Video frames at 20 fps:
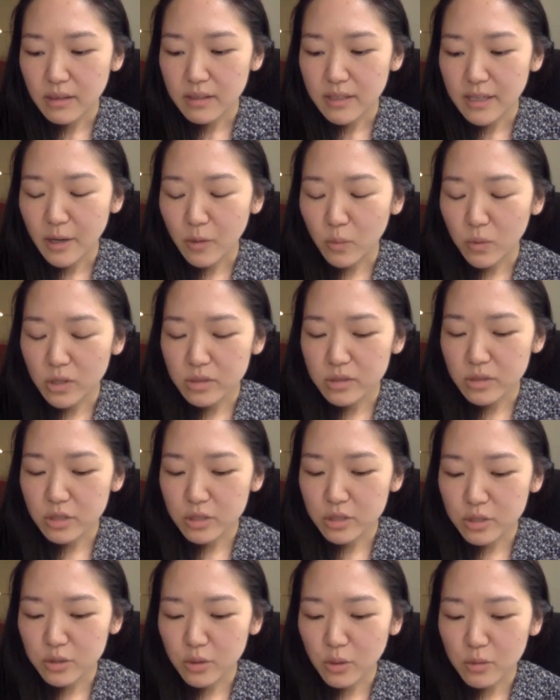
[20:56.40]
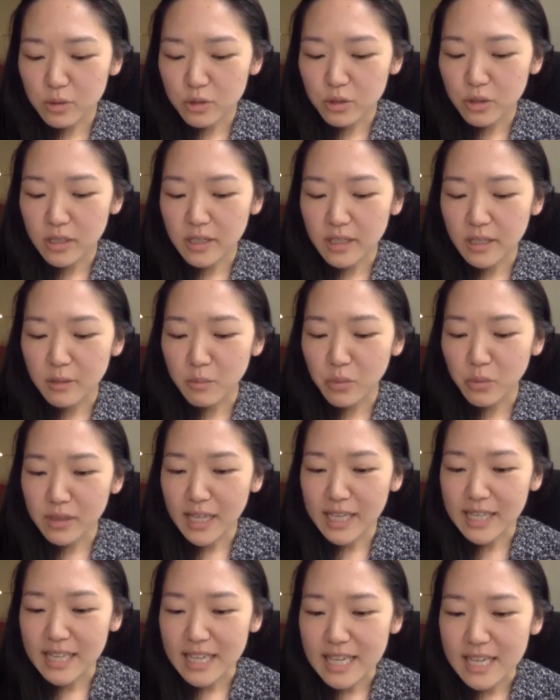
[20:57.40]
yeah, words are so tricky, but
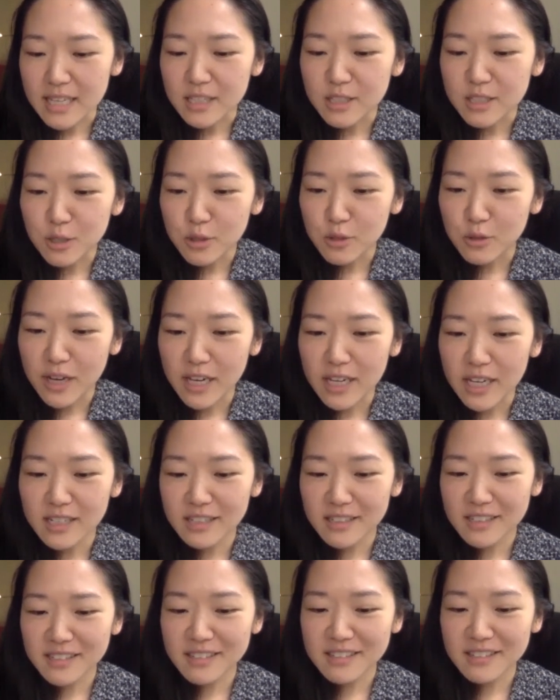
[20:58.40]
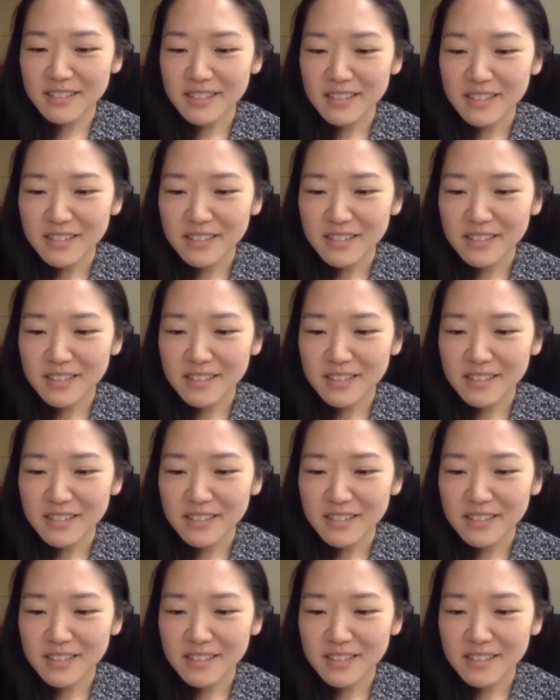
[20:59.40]
like integrated,